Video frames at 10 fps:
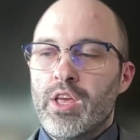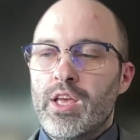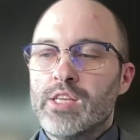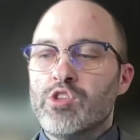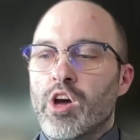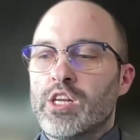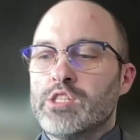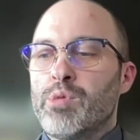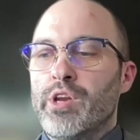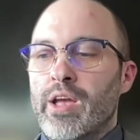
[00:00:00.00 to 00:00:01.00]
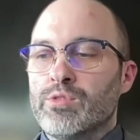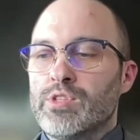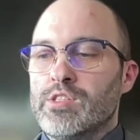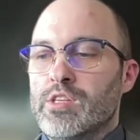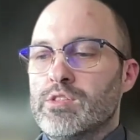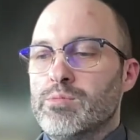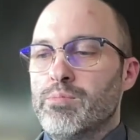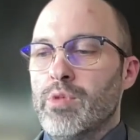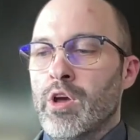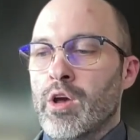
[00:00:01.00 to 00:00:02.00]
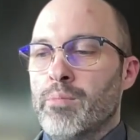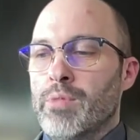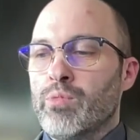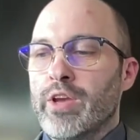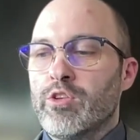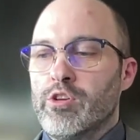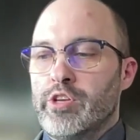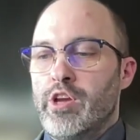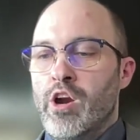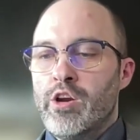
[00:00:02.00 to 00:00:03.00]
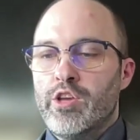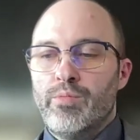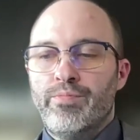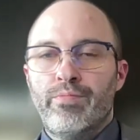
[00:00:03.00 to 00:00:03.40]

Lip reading: is not as pronounced as has been regularly argued.